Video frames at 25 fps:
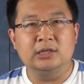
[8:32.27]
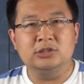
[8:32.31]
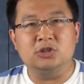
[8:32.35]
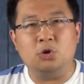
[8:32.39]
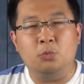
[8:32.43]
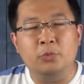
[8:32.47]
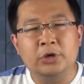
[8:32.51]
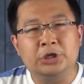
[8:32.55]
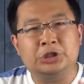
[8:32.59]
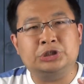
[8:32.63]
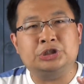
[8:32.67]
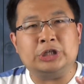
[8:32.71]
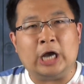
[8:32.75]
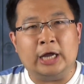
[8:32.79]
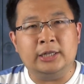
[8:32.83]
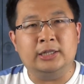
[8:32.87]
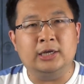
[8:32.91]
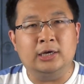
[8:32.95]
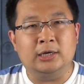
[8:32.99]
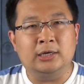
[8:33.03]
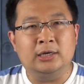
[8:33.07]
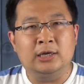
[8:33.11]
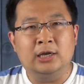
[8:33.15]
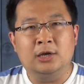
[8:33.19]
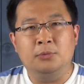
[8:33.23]
So we
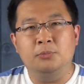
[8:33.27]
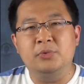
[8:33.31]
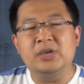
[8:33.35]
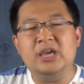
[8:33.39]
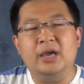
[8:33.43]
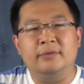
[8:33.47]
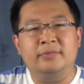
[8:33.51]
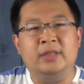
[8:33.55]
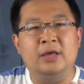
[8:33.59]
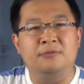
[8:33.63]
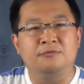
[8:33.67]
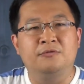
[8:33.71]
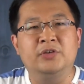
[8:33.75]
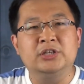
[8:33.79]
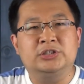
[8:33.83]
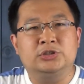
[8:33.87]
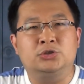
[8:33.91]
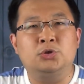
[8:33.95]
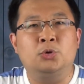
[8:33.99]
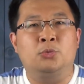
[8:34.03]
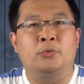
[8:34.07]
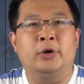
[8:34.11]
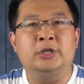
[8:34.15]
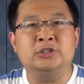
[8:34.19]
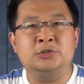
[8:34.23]
shudder, we have that
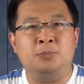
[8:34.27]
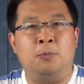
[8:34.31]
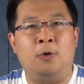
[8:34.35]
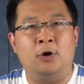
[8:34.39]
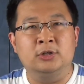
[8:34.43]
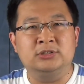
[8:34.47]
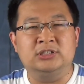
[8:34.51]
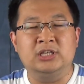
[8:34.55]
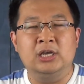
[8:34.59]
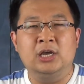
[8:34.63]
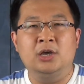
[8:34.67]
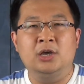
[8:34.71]
visceral response,